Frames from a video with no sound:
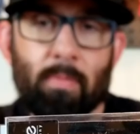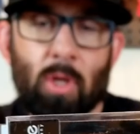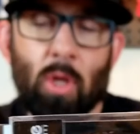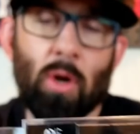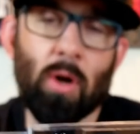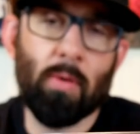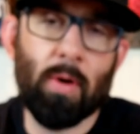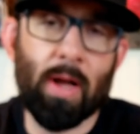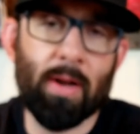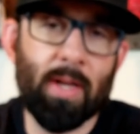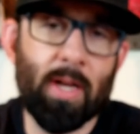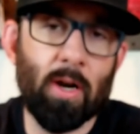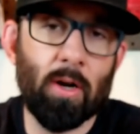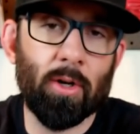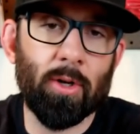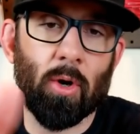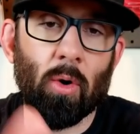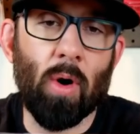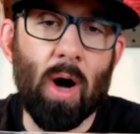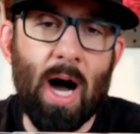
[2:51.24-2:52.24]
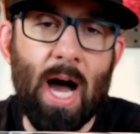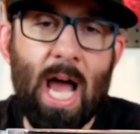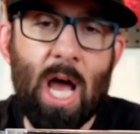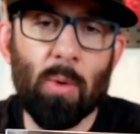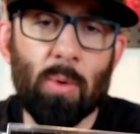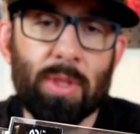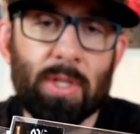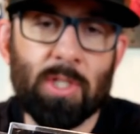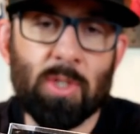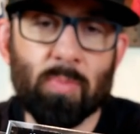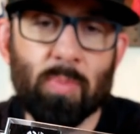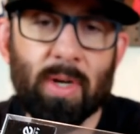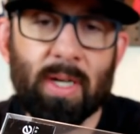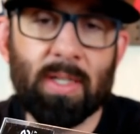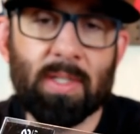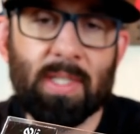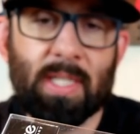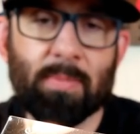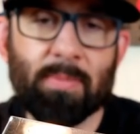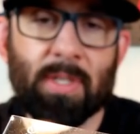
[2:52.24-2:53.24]
You know, around here, good old Iowa, the spring
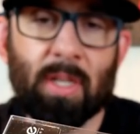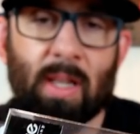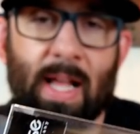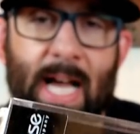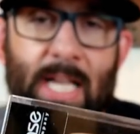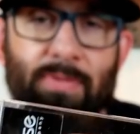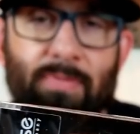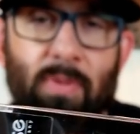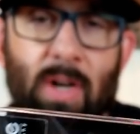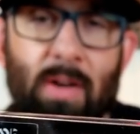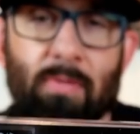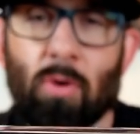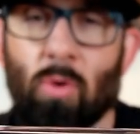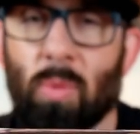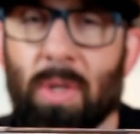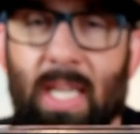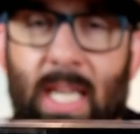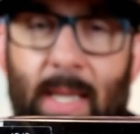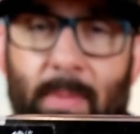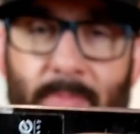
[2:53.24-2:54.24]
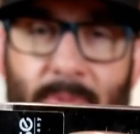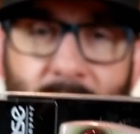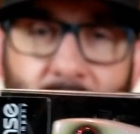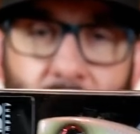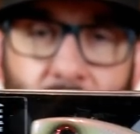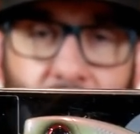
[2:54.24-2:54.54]
seems to last forever, and we keep still